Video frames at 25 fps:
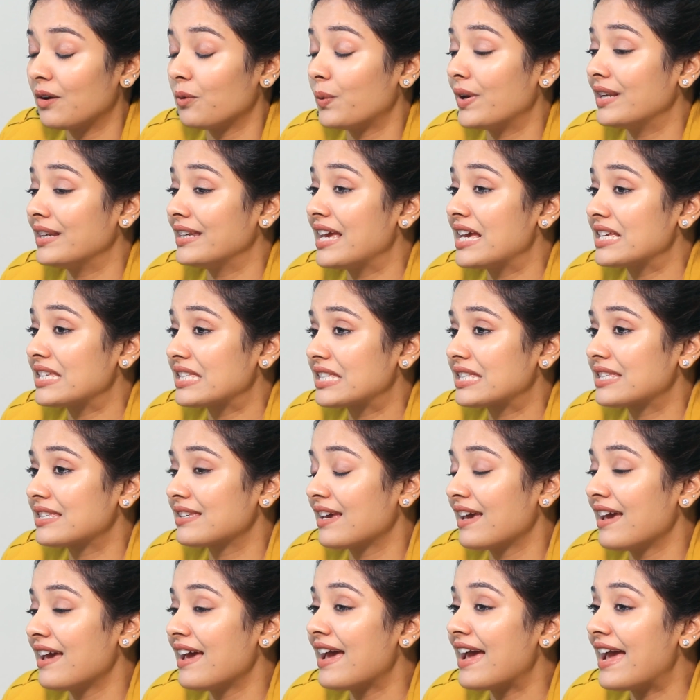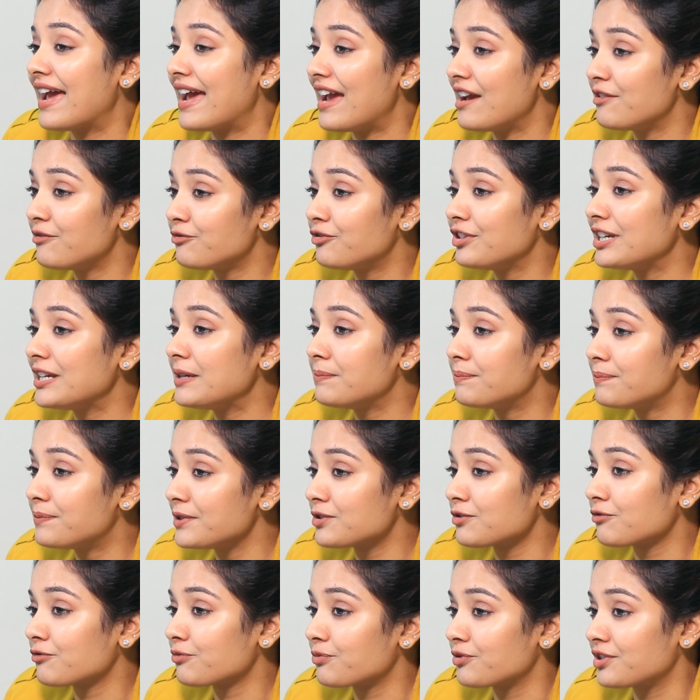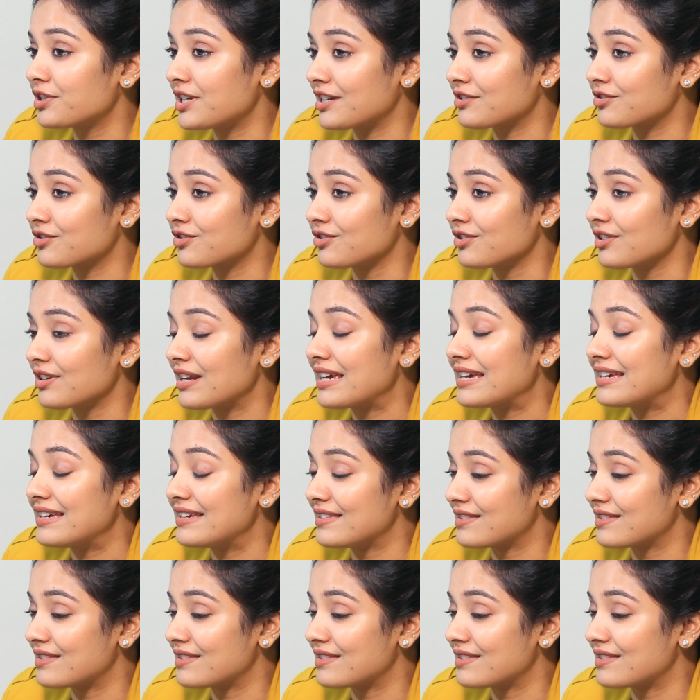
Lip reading: Well, yes, every bit of protection